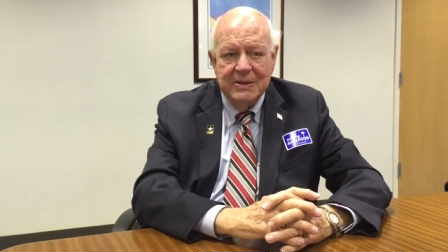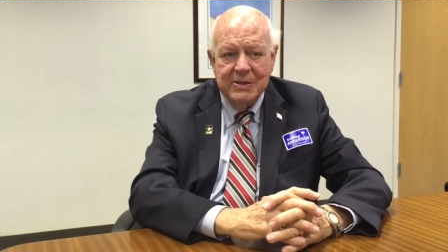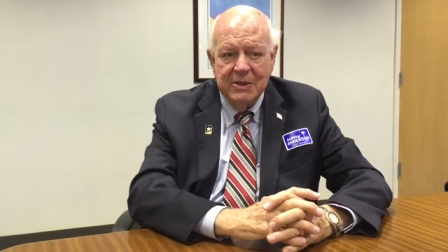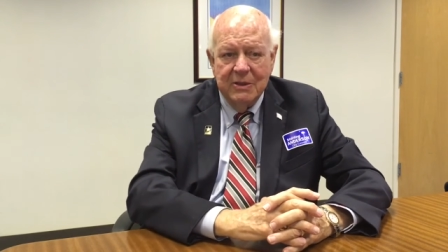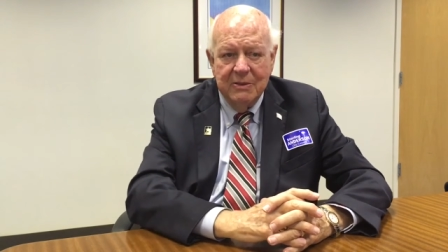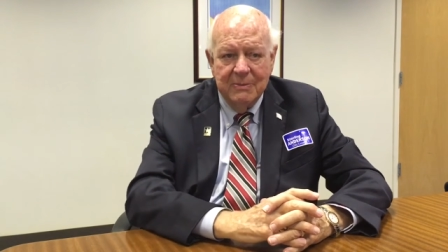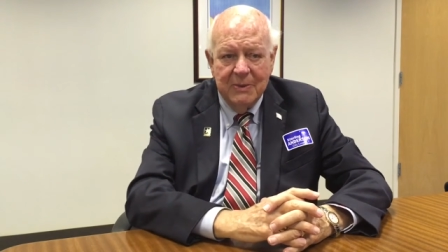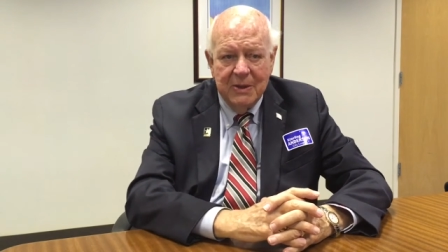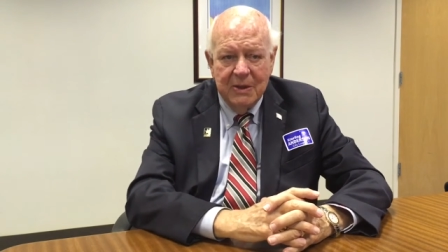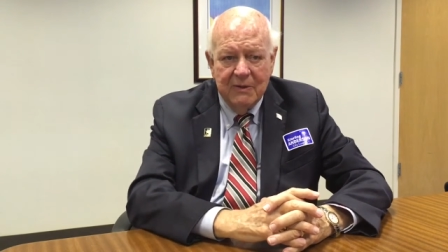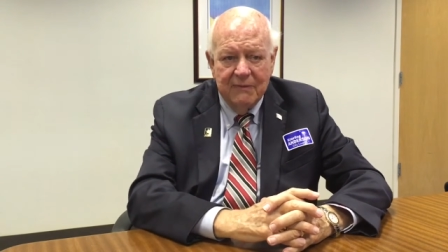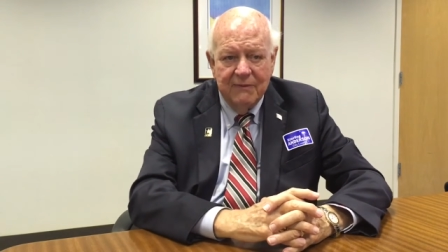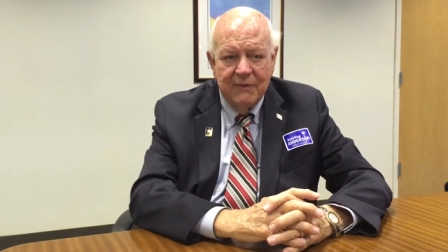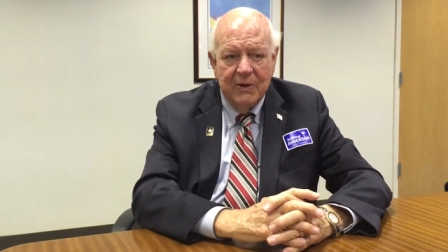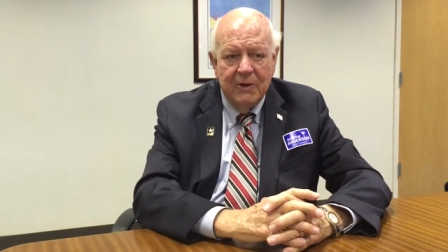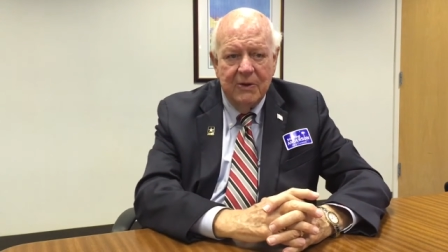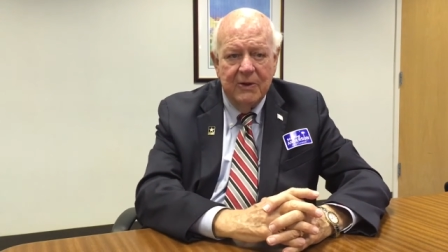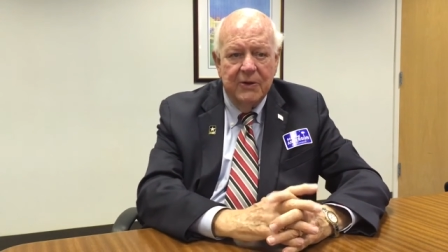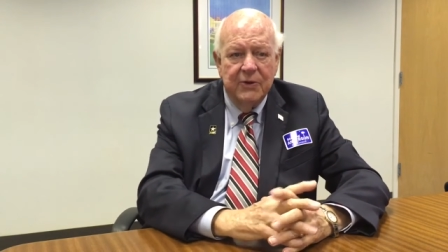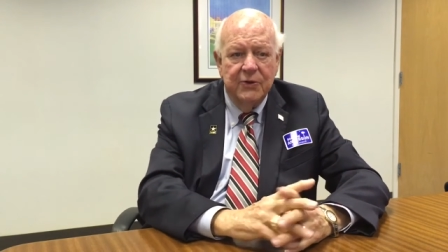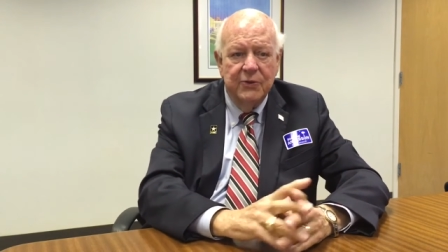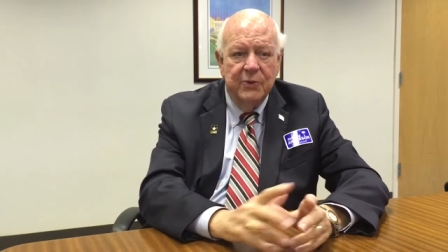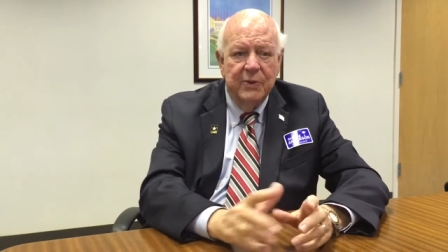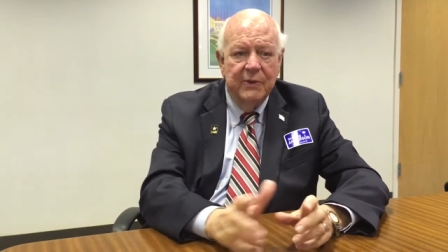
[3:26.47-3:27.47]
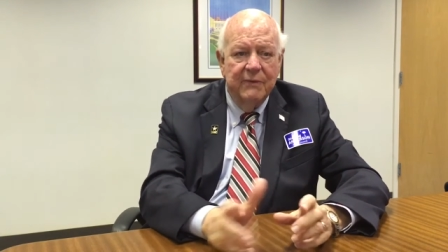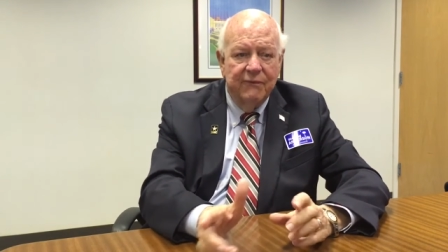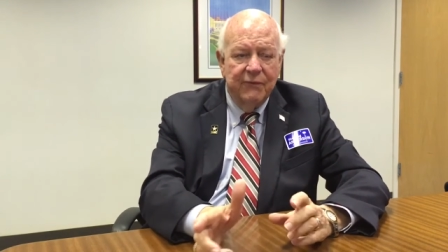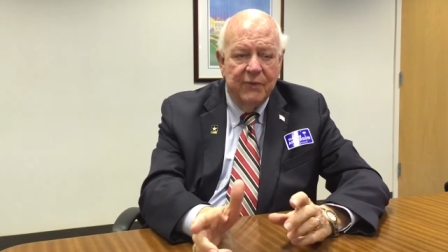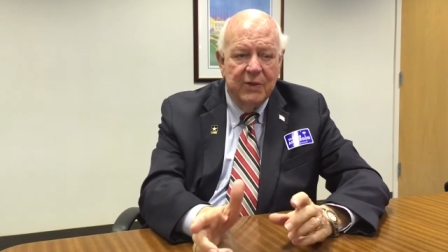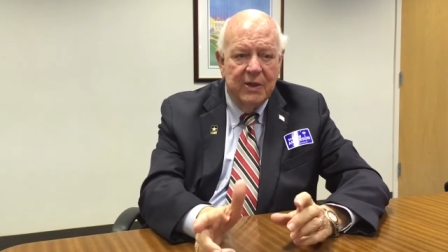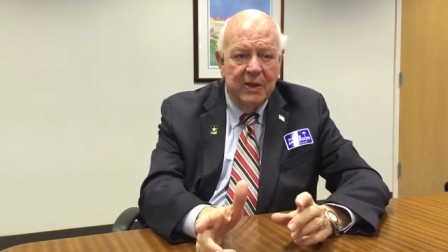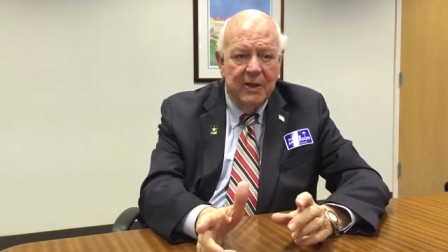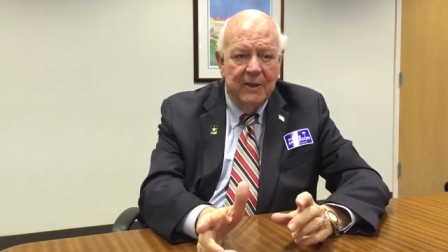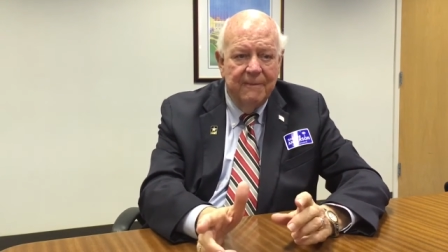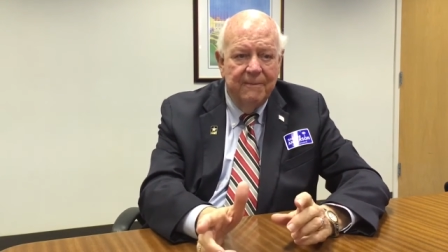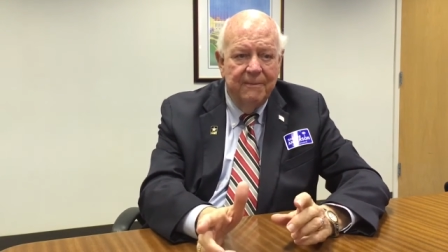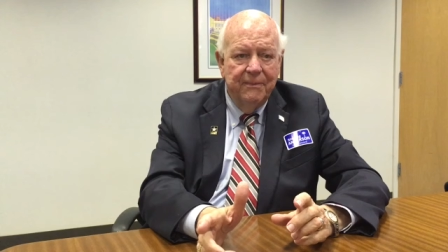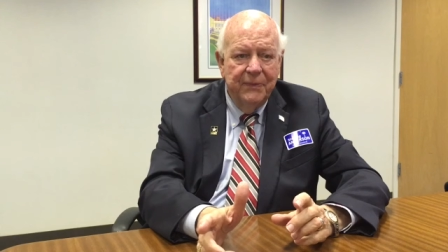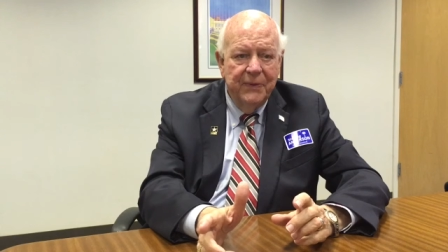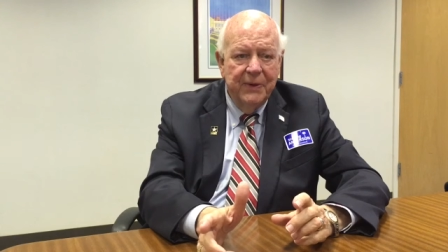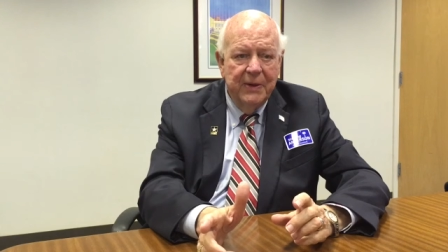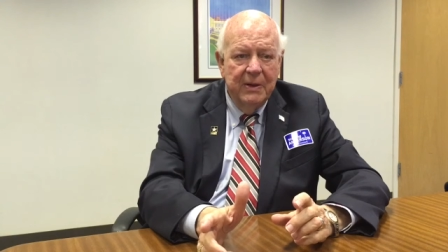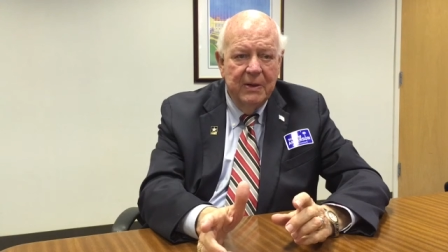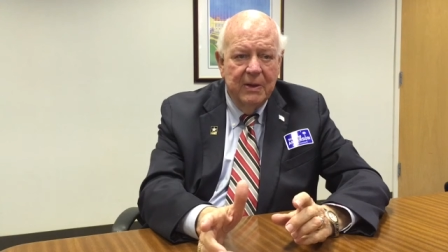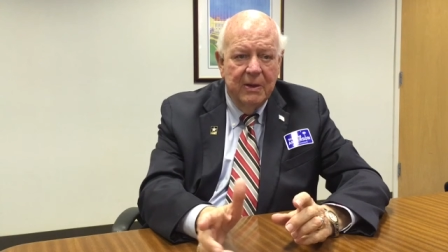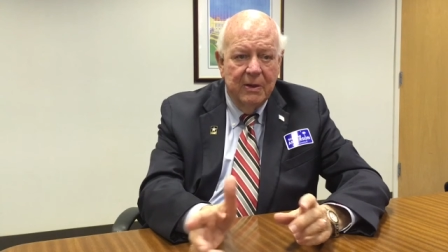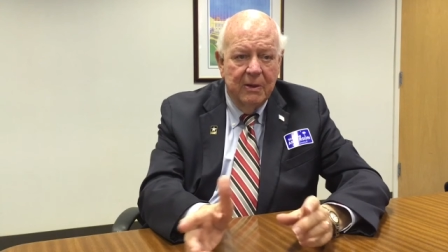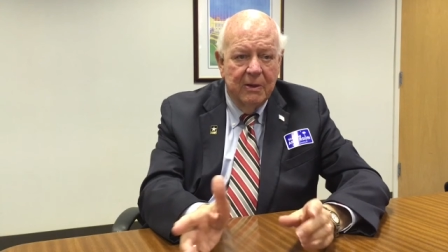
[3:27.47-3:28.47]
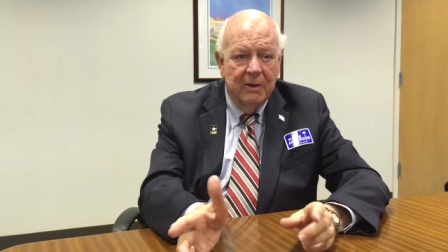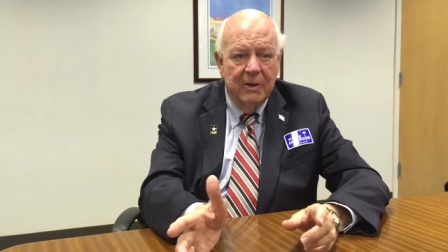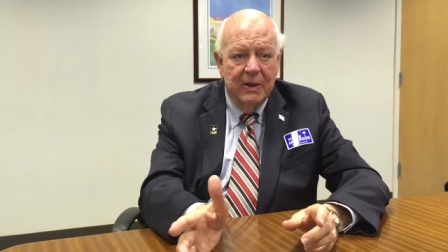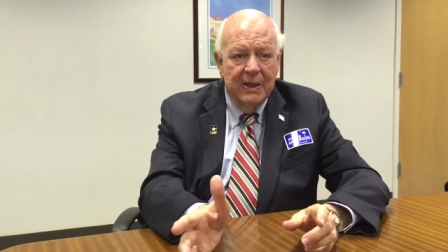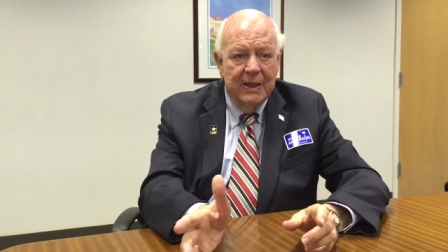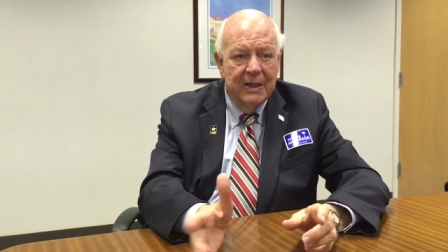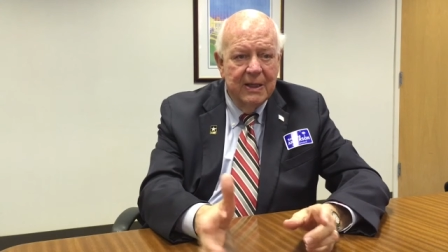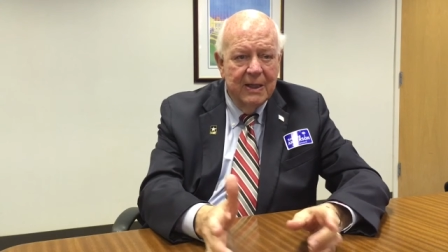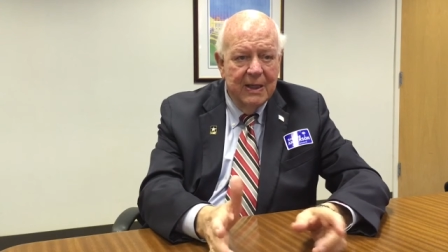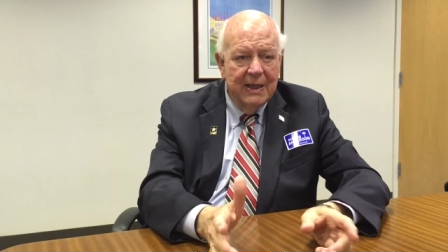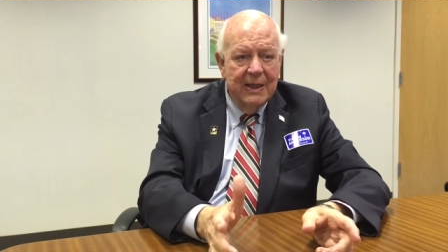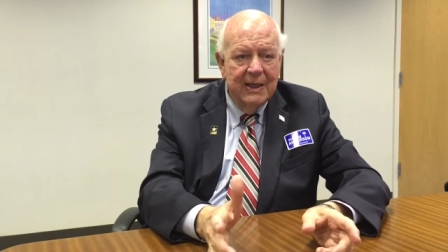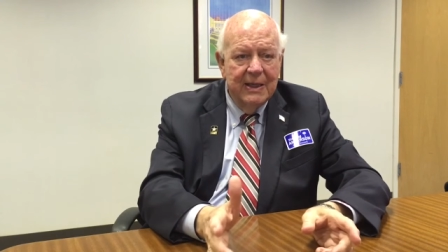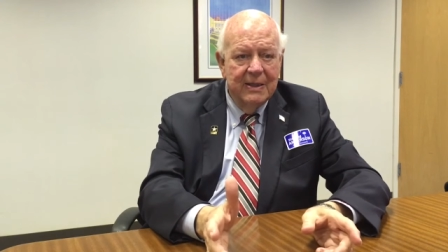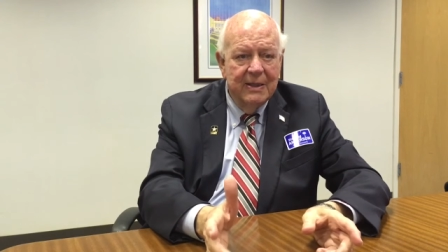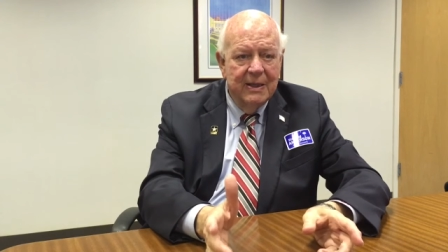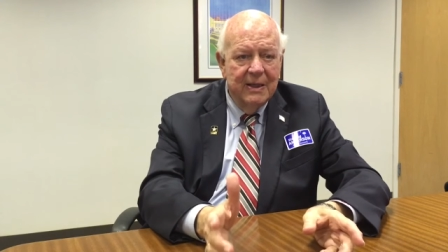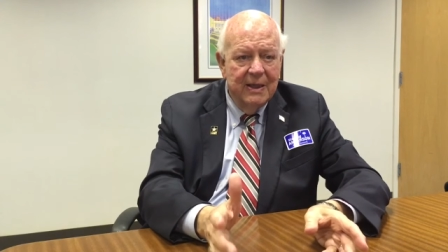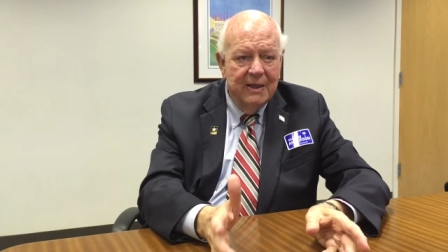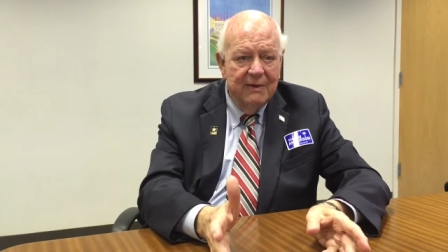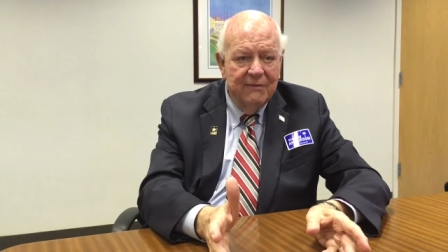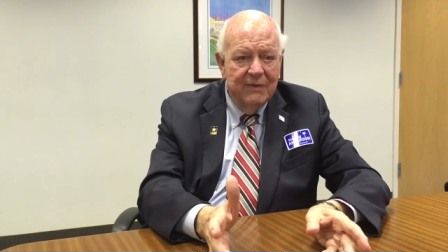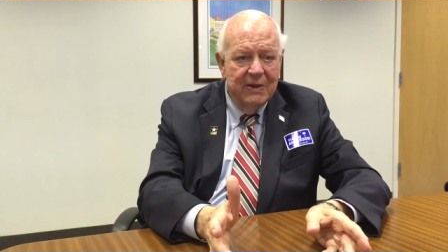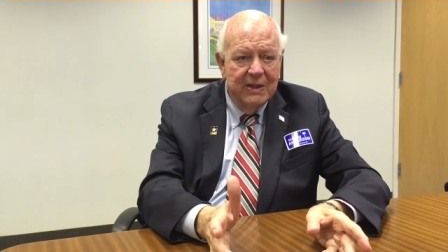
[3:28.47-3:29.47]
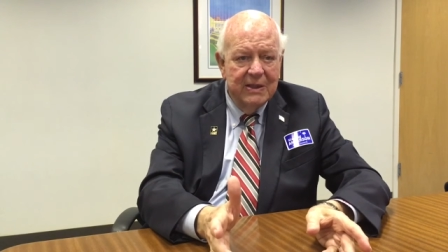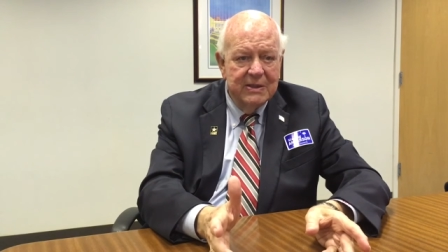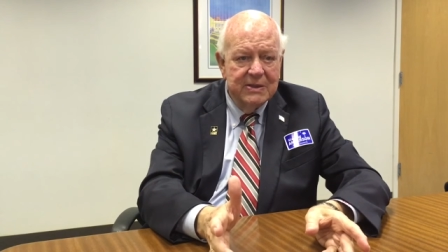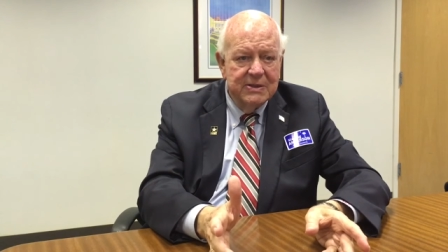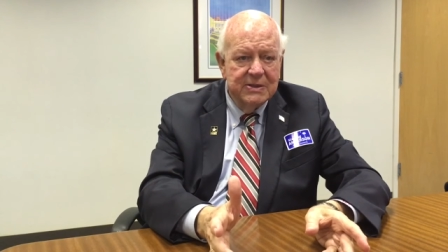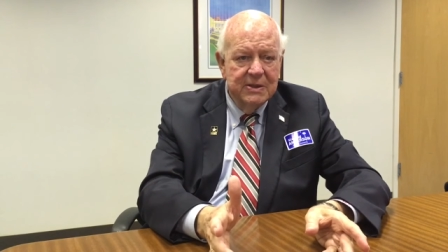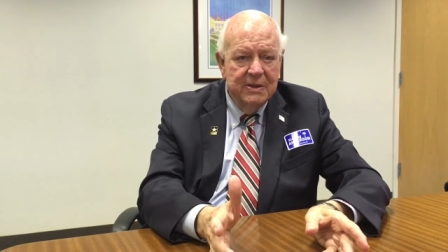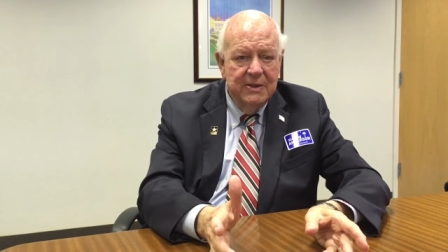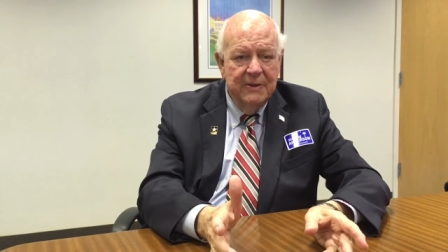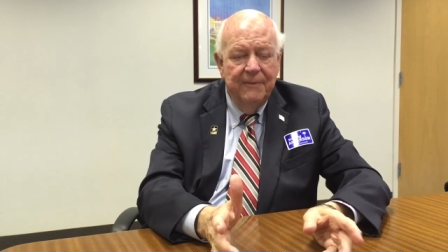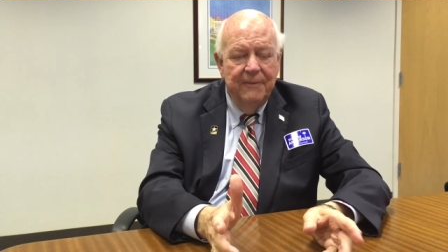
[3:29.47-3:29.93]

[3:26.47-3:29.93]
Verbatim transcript: Ezell Boulevard to and from early and late in the evenings